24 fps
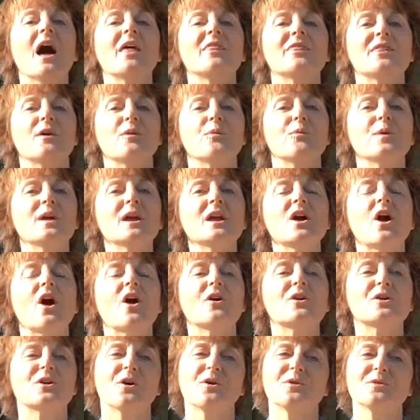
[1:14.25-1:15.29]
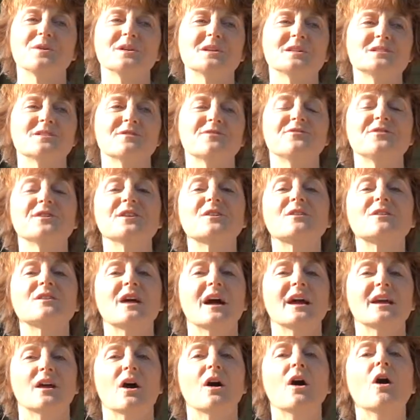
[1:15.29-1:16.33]
that we are going to feel
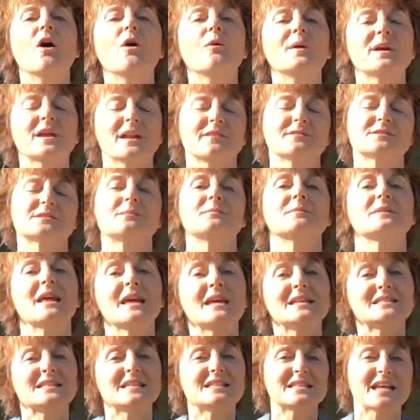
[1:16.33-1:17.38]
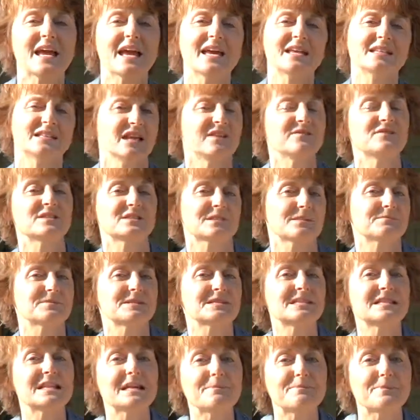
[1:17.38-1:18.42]
like, oh, we can have some lazy days, even some
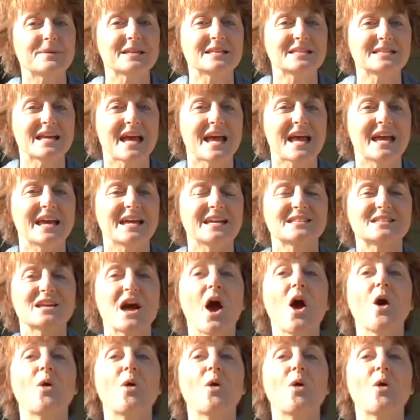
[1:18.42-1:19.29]
sleep-in days.